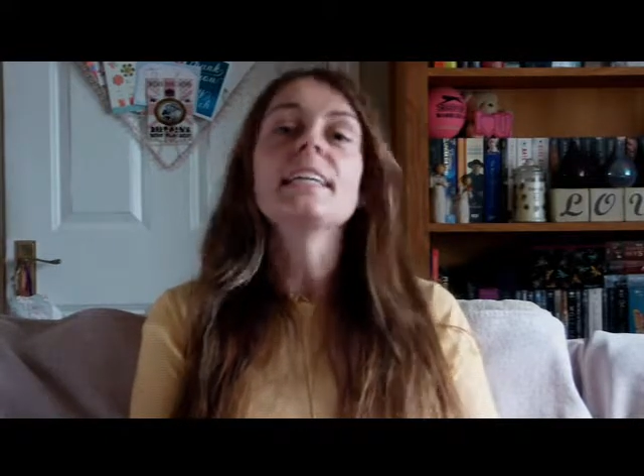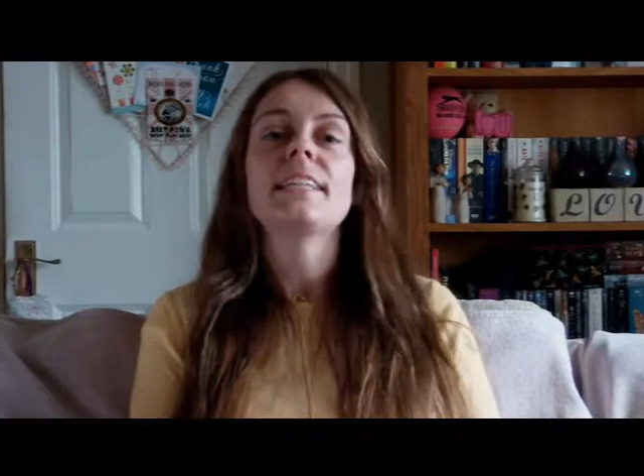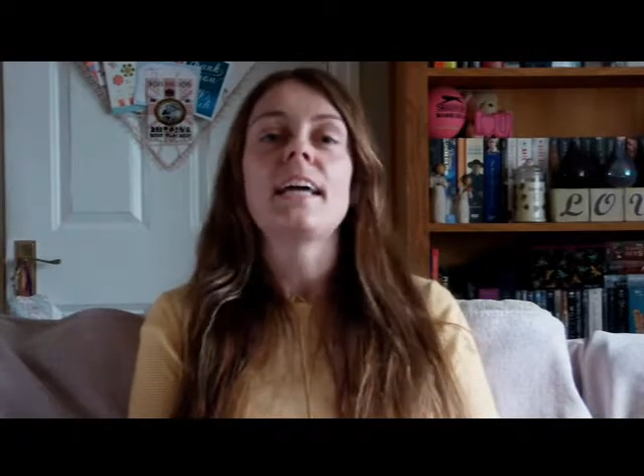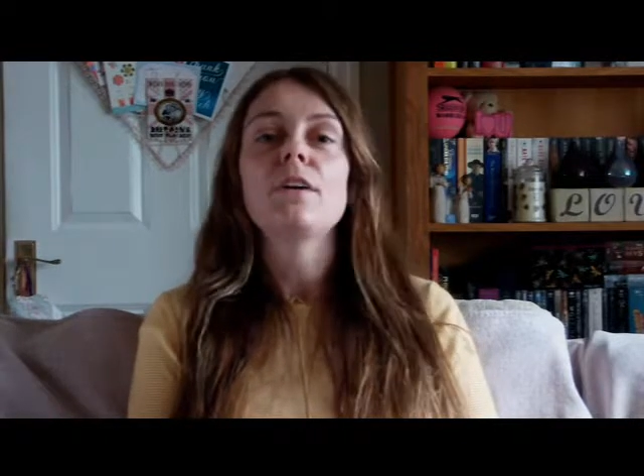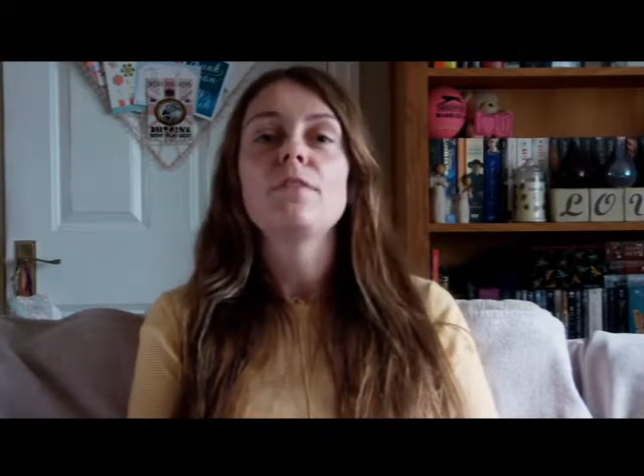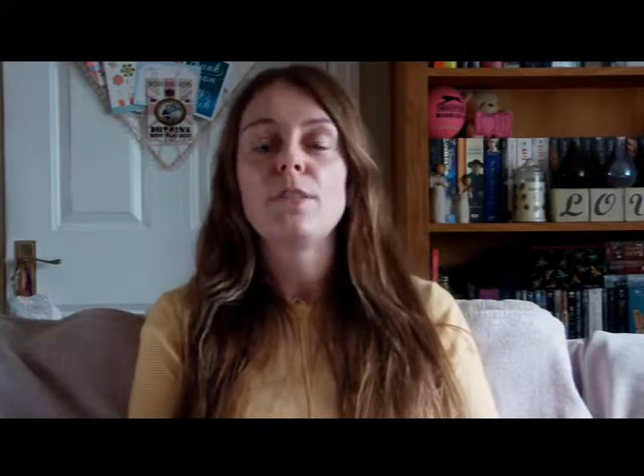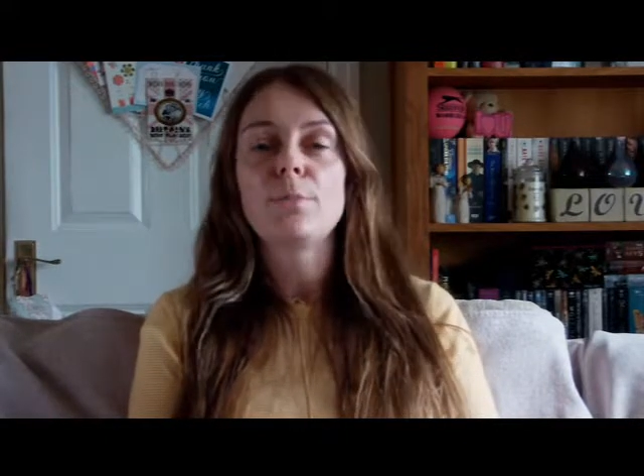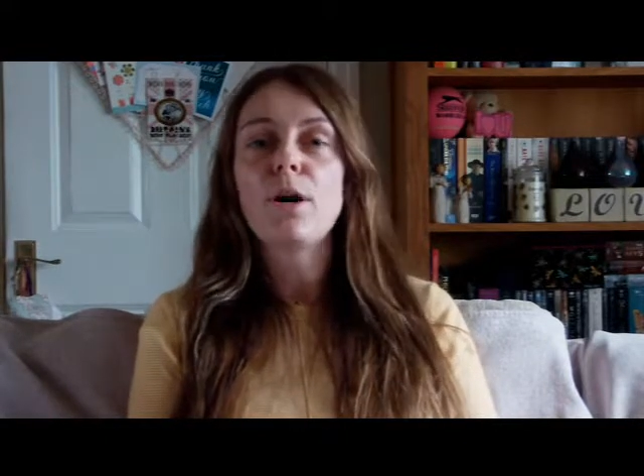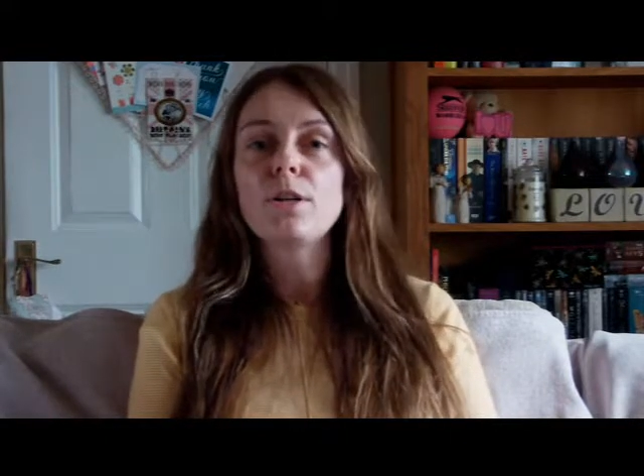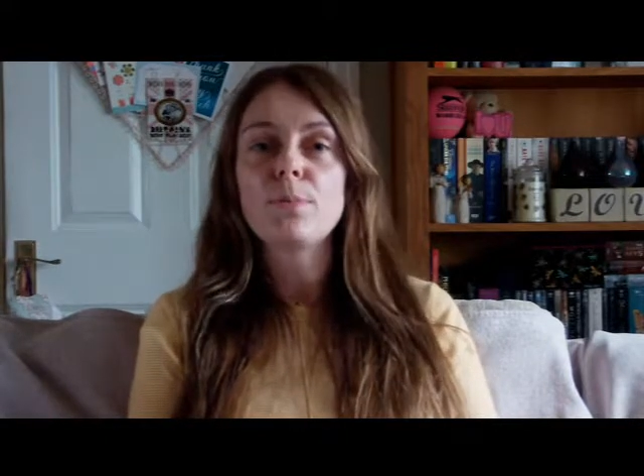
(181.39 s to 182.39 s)
herself as a
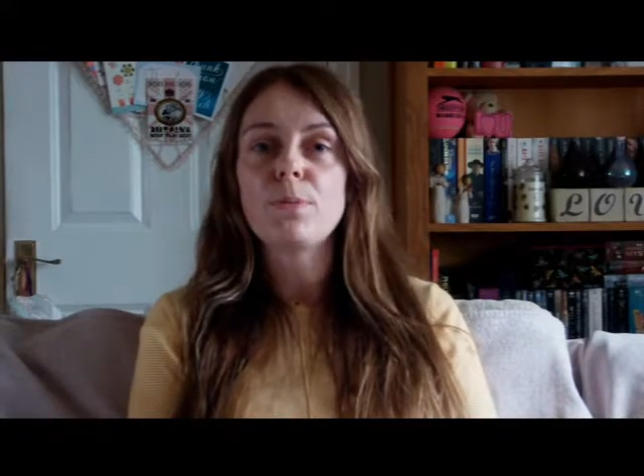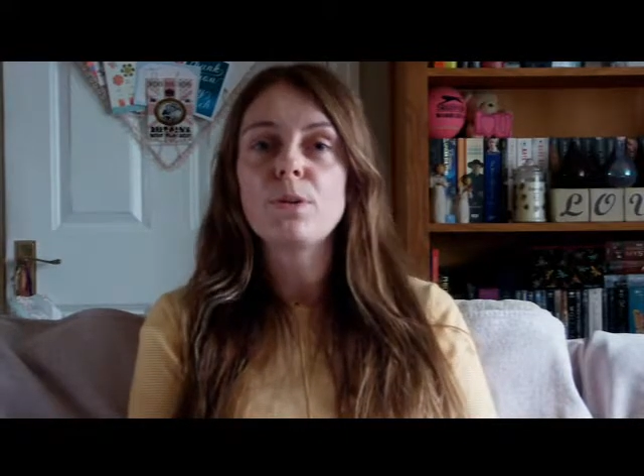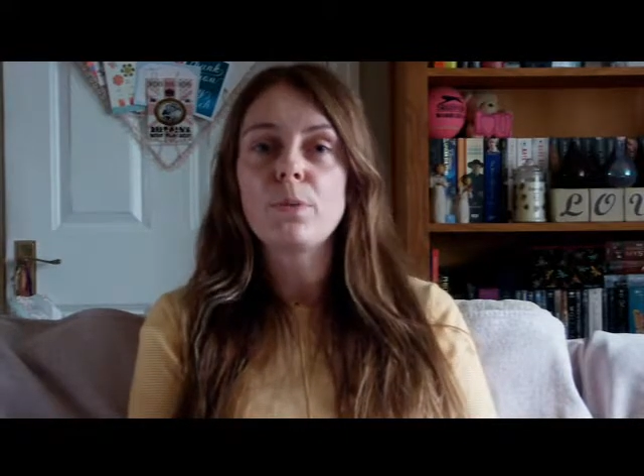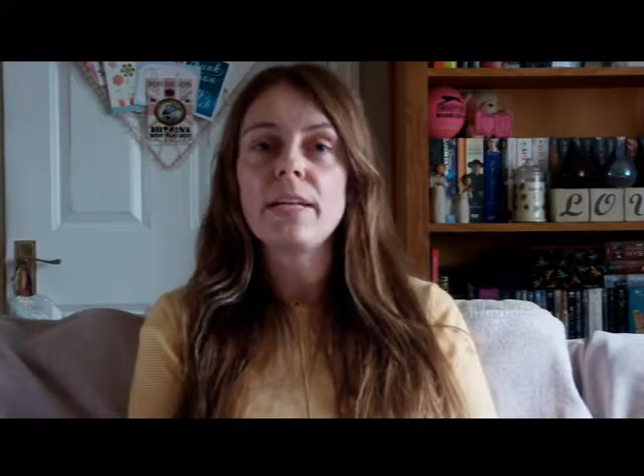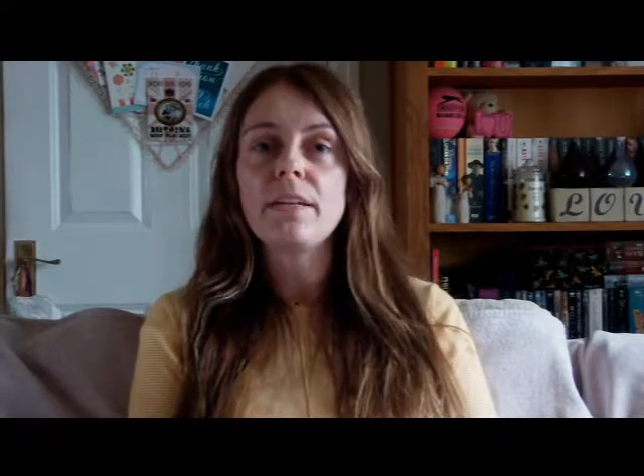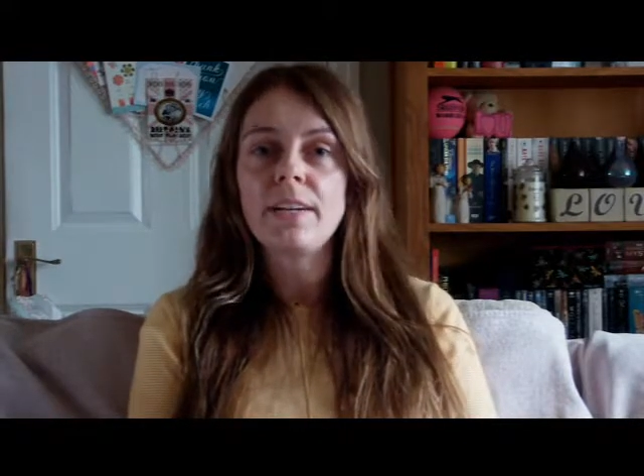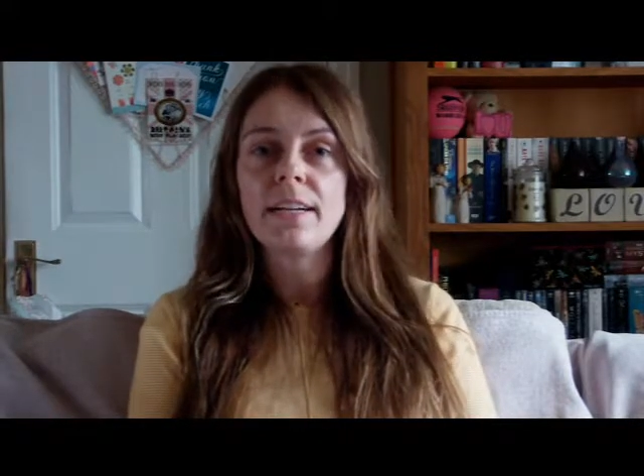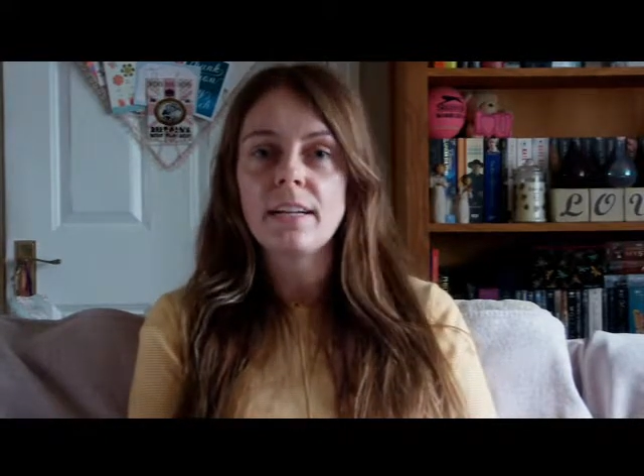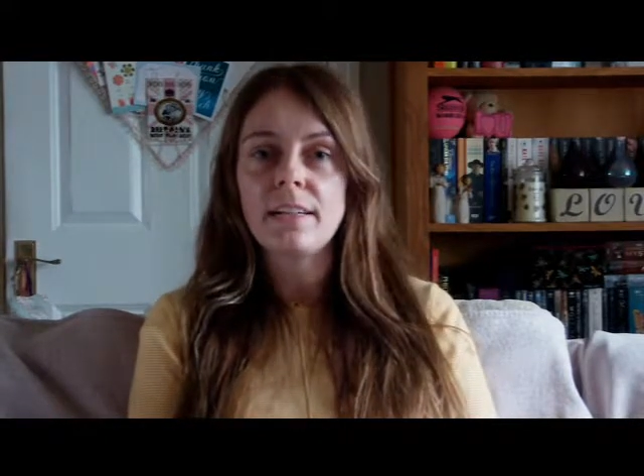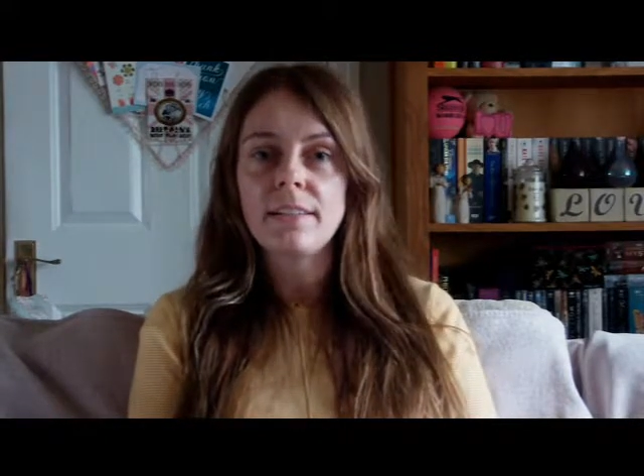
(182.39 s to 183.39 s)
possible Queen of
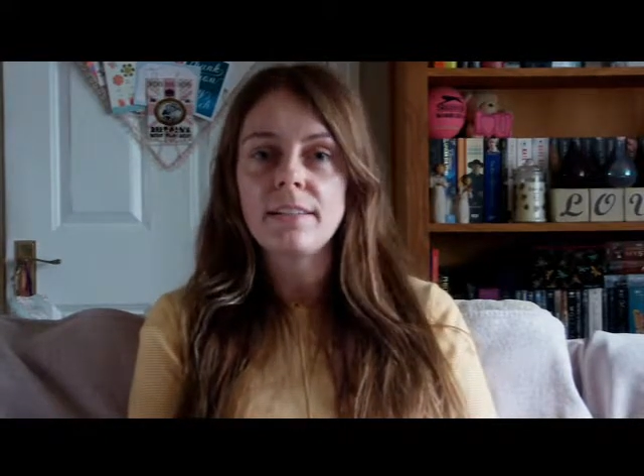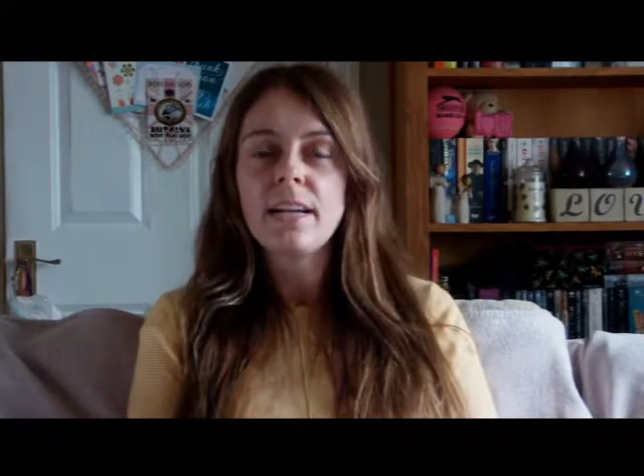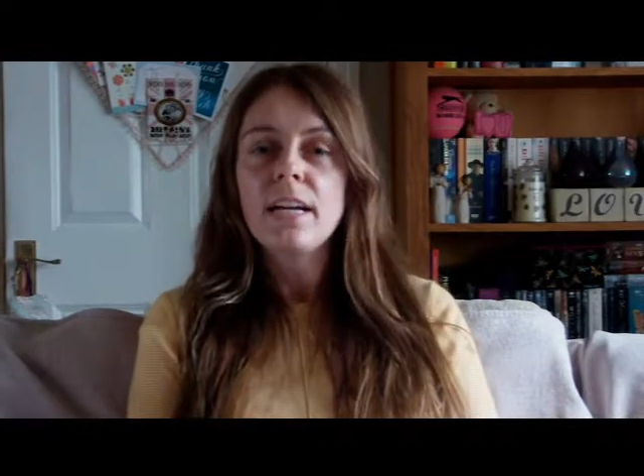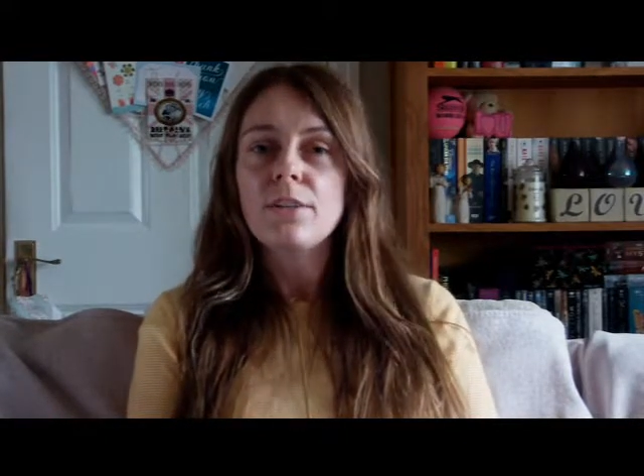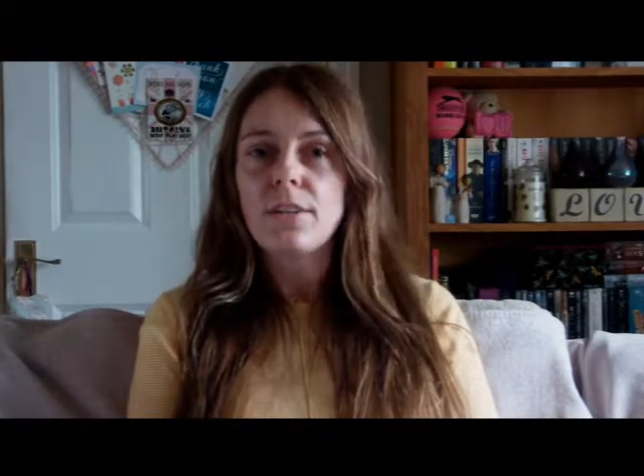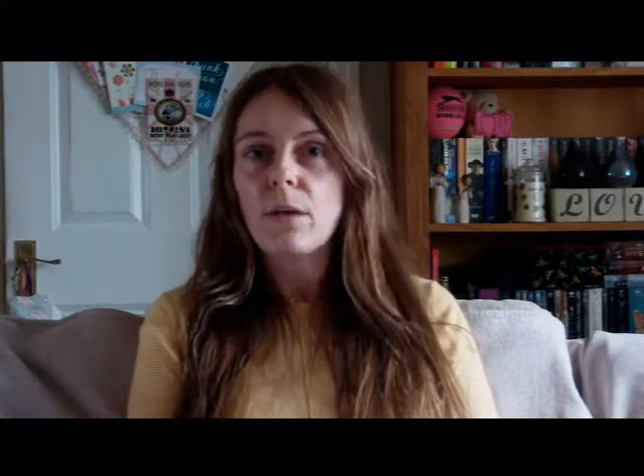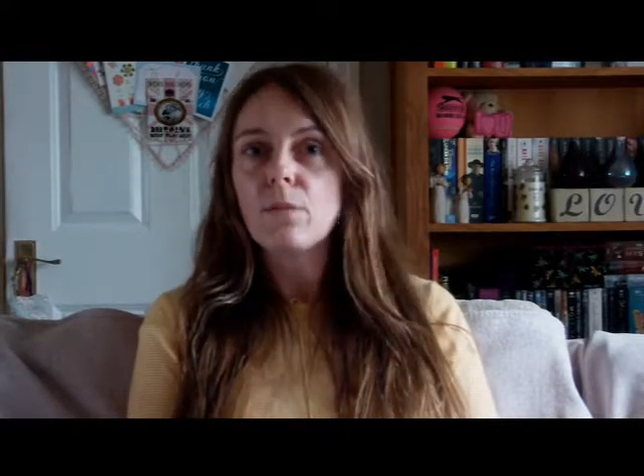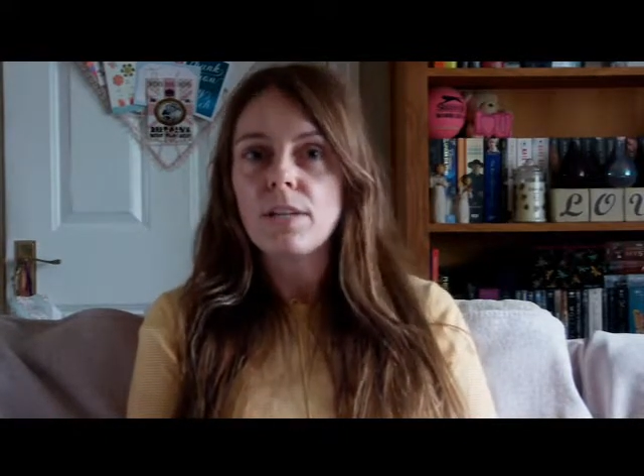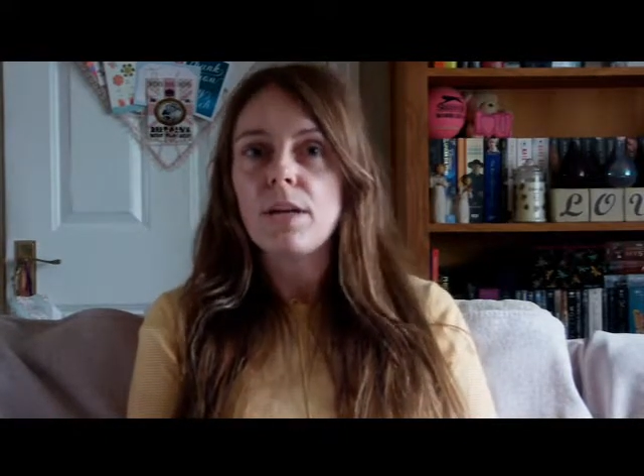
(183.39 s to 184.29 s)
England, so that was